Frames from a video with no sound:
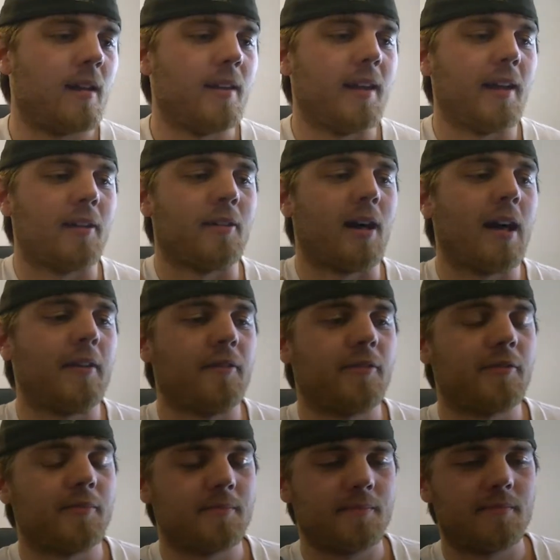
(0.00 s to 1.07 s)
Now,
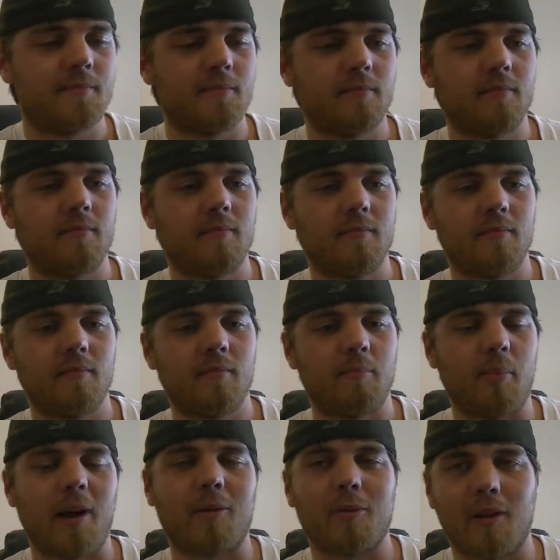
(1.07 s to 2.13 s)

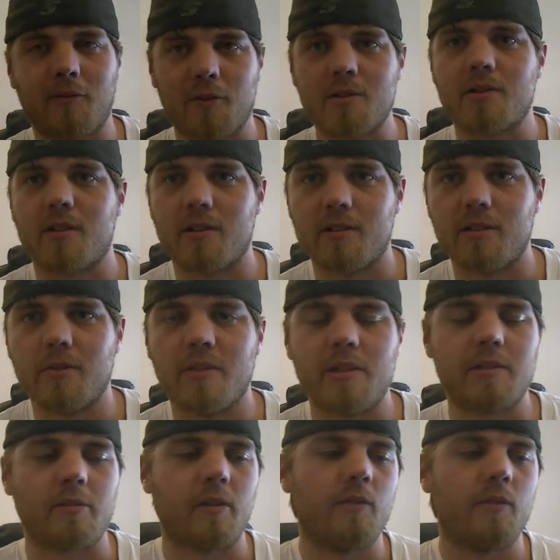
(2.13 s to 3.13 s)
back when I first started doing these